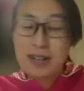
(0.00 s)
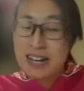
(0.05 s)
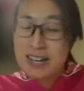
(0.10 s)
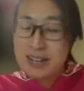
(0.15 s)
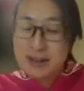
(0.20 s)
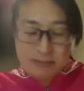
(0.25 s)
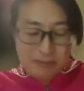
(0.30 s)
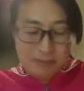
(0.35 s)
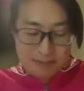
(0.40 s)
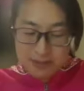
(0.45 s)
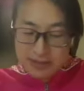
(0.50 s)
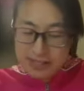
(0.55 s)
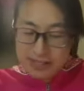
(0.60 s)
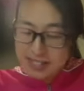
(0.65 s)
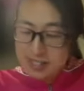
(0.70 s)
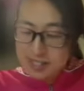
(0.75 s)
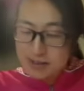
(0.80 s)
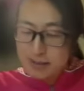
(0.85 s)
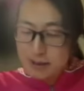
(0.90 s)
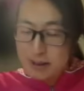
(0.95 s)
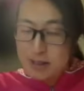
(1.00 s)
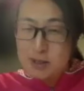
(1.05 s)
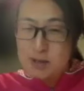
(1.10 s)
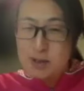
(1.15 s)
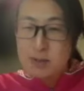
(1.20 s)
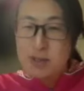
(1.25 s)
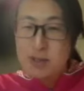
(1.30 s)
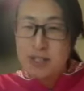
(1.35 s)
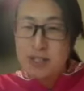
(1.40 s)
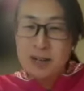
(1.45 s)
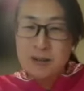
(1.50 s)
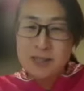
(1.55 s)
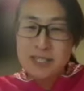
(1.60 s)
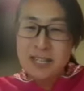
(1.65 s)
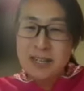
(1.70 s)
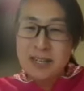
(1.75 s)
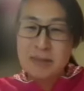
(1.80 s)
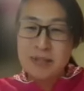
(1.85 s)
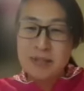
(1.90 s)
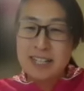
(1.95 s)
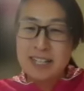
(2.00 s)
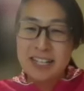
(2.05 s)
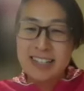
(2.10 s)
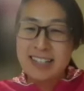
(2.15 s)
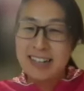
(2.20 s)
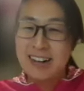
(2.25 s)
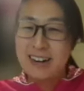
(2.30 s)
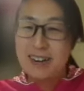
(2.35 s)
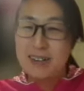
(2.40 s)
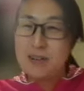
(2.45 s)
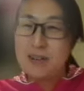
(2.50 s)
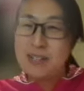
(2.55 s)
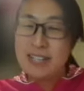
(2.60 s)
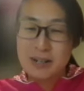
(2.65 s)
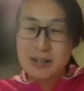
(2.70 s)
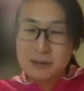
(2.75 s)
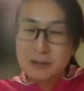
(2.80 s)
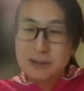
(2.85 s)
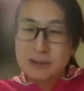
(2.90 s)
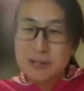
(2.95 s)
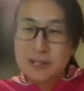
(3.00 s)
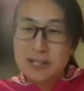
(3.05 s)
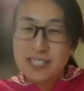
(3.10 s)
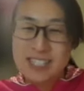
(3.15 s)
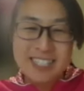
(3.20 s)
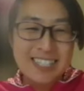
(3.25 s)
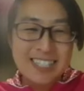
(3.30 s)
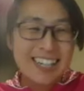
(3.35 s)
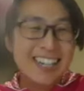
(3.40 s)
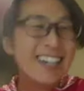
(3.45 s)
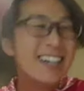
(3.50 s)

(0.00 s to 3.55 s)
I'm, this is my dream job. So I'm like, no, yeah, of course.